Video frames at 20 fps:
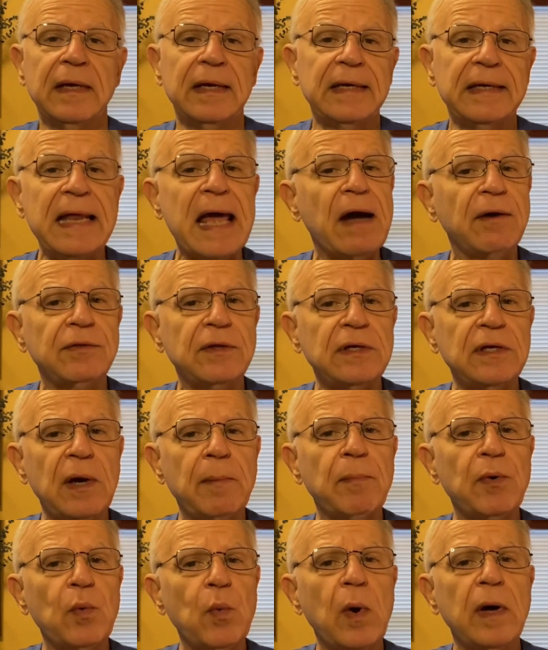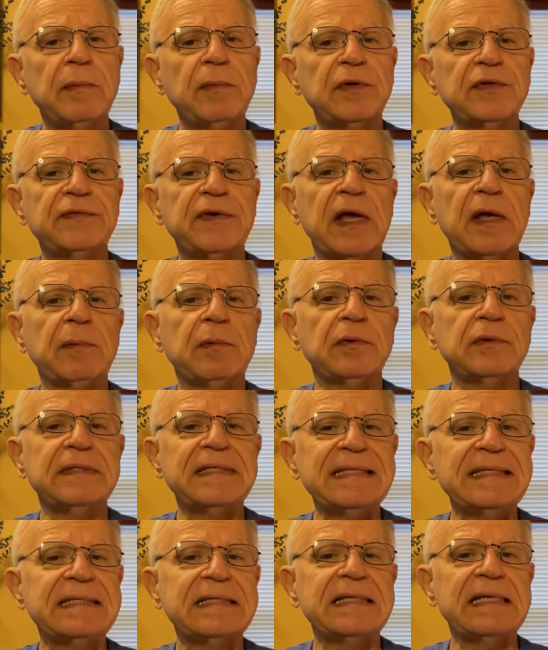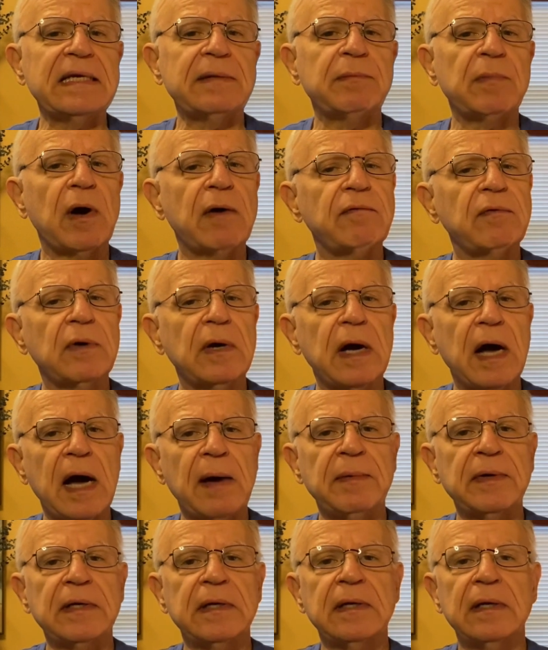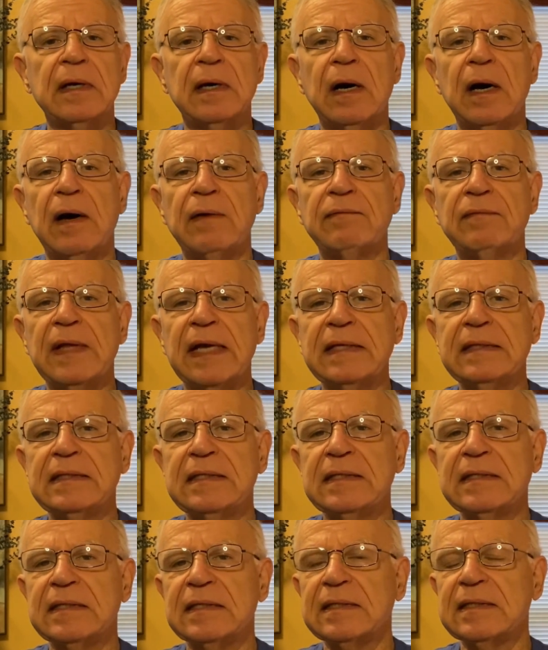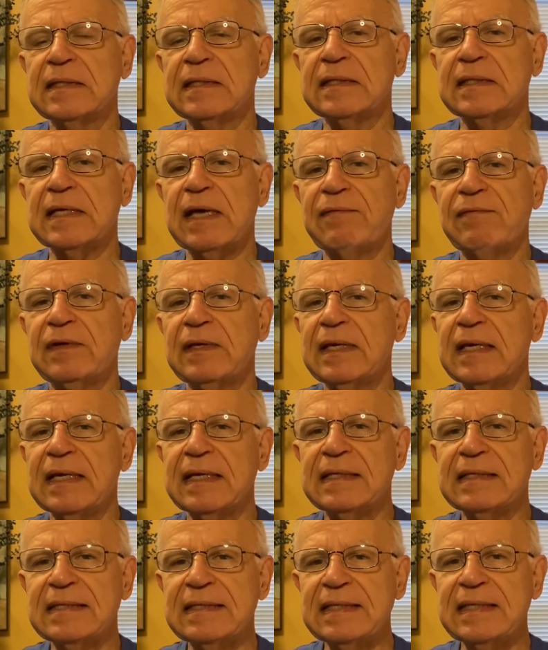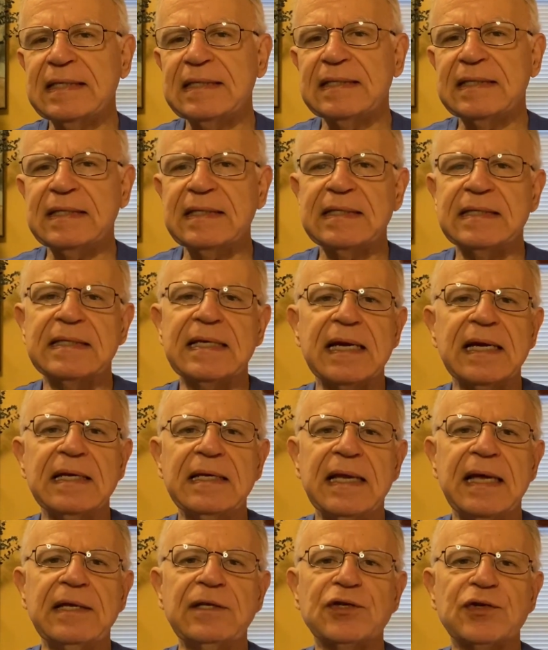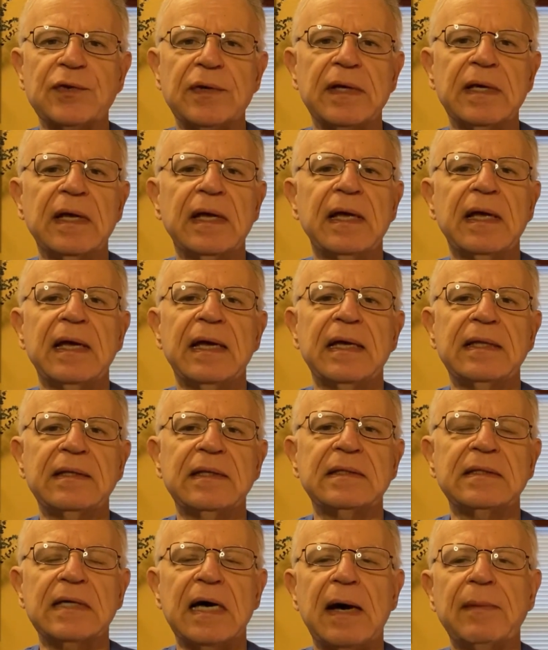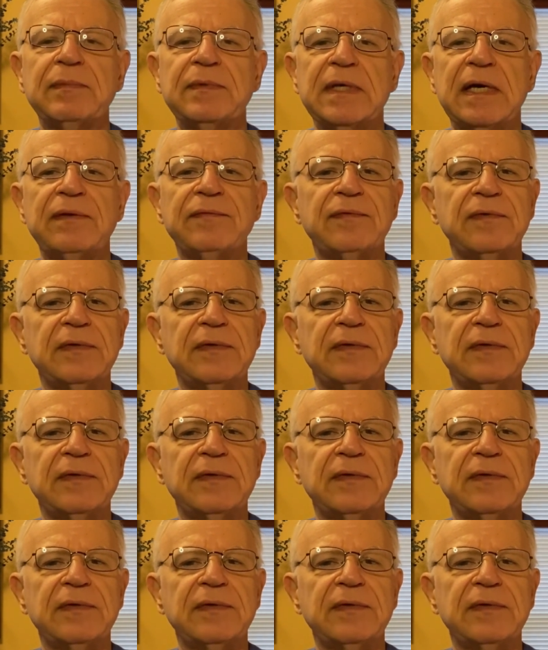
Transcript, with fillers: Now, the number one most valuable D C and Marvel comic of nineteen sixty-seven is D C's second entry in the top ten for